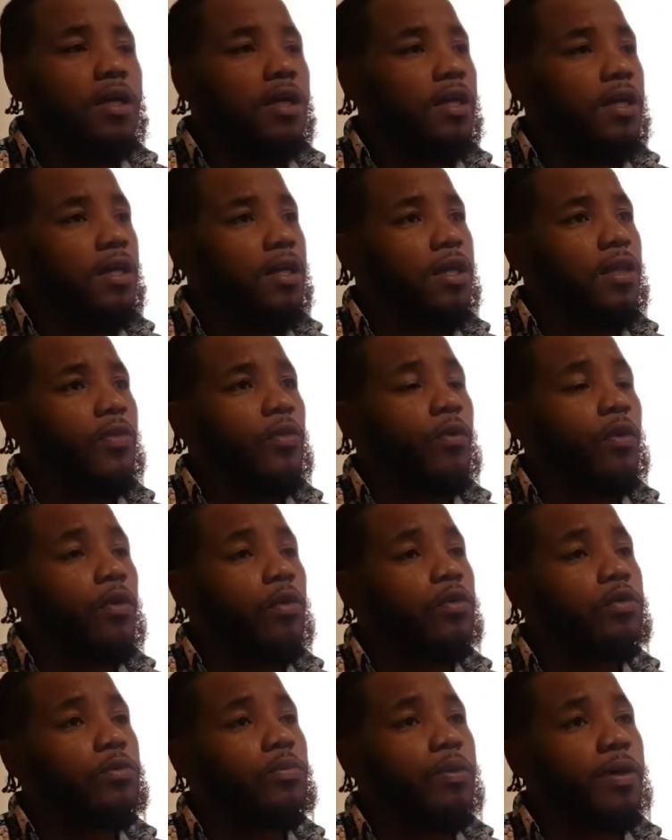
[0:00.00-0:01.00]
He
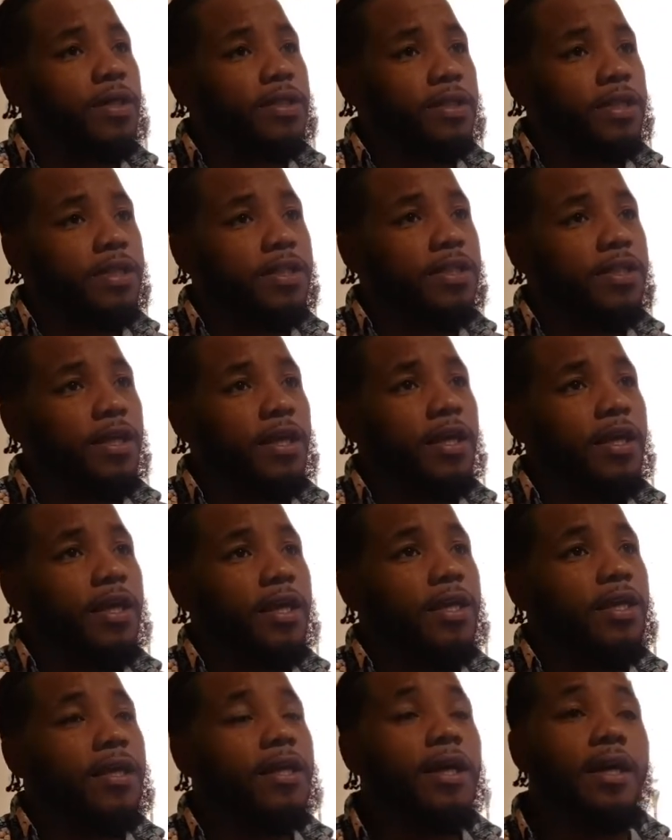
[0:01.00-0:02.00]
throws punches
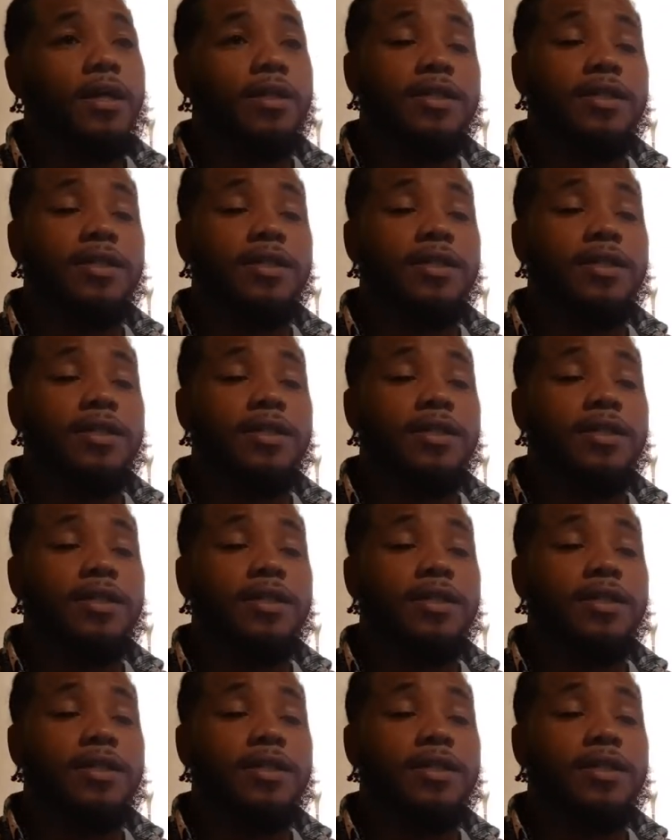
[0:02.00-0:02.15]
in